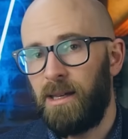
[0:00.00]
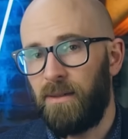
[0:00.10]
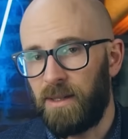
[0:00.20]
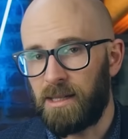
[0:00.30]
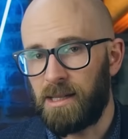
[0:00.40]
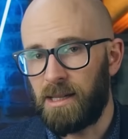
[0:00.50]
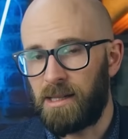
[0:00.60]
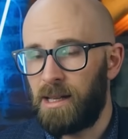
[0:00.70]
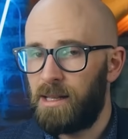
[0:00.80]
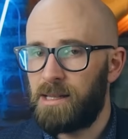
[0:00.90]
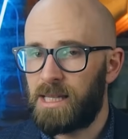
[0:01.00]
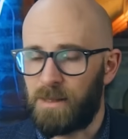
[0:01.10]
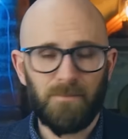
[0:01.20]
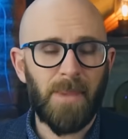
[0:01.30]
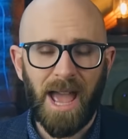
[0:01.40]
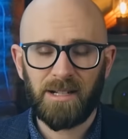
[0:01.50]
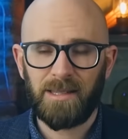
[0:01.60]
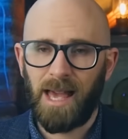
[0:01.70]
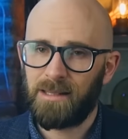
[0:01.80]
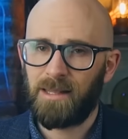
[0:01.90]
If you did, smash
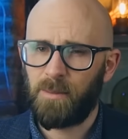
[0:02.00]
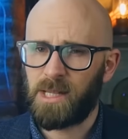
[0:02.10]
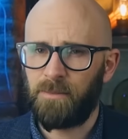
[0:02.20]
that thumbs